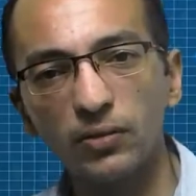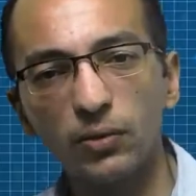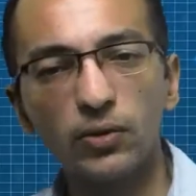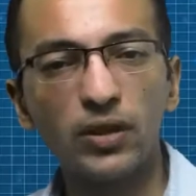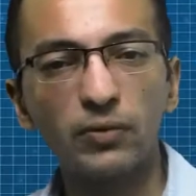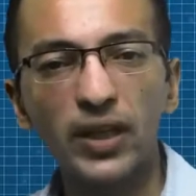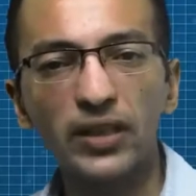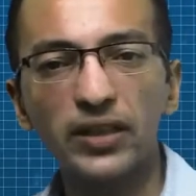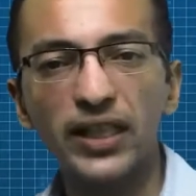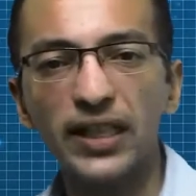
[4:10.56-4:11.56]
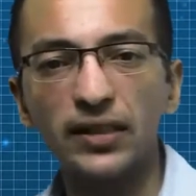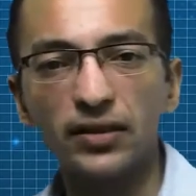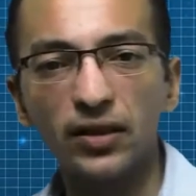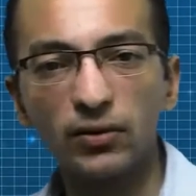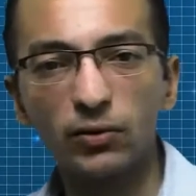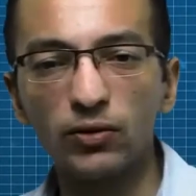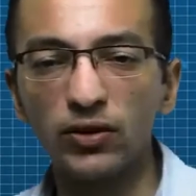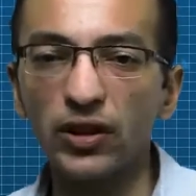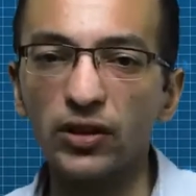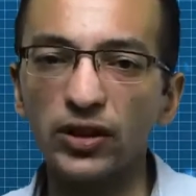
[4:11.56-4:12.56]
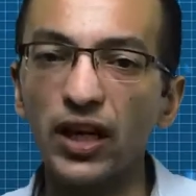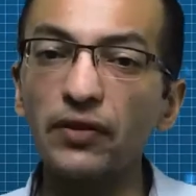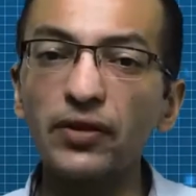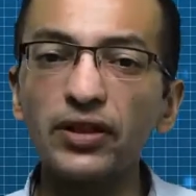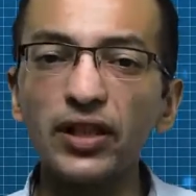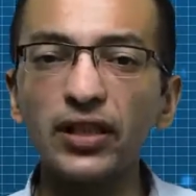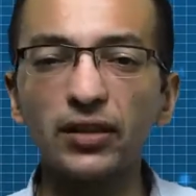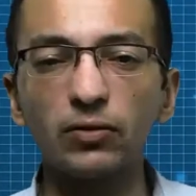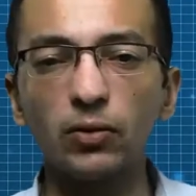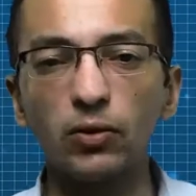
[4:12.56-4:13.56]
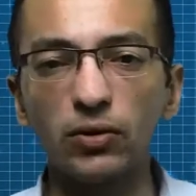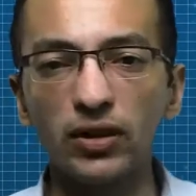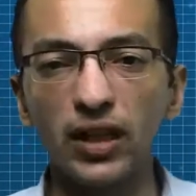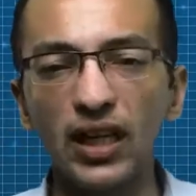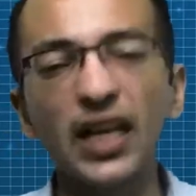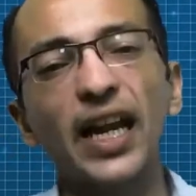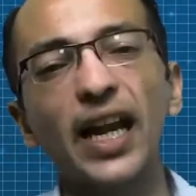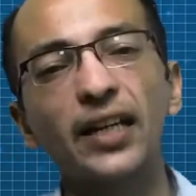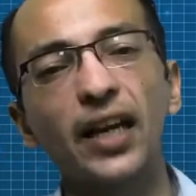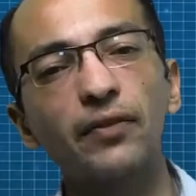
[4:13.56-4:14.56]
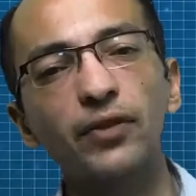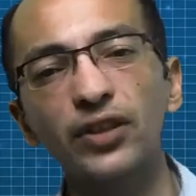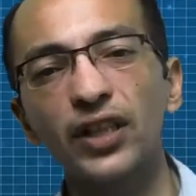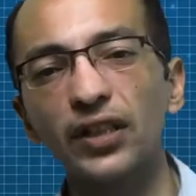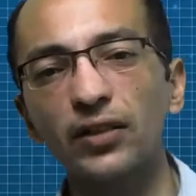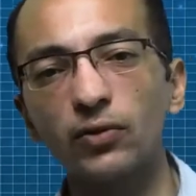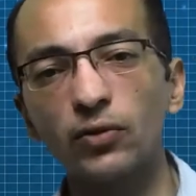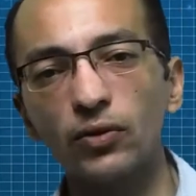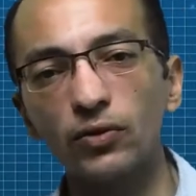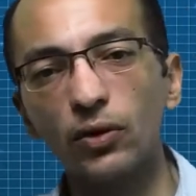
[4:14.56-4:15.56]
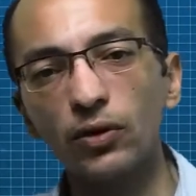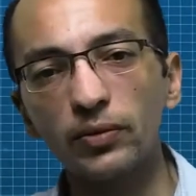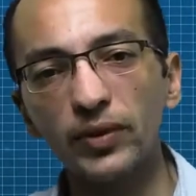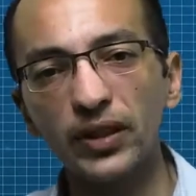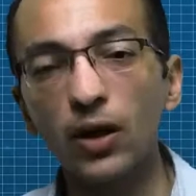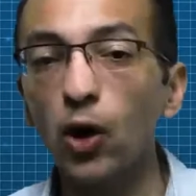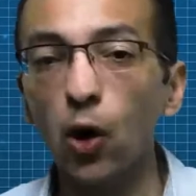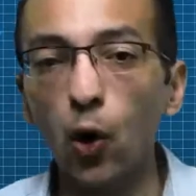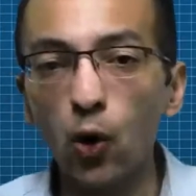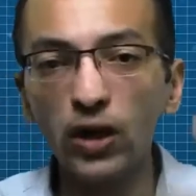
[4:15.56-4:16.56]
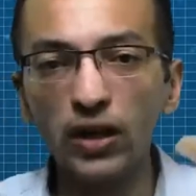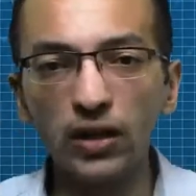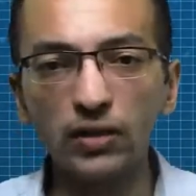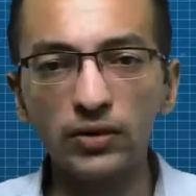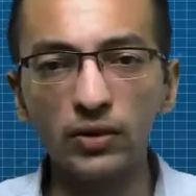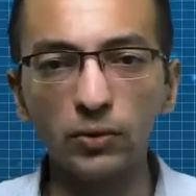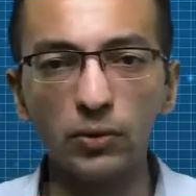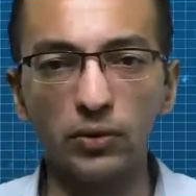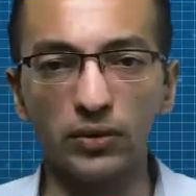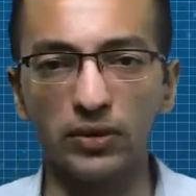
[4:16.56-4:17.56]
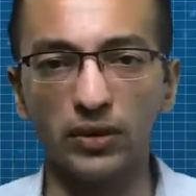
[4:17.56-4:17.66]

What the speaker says: would require days to search every single word in every single document all around the world.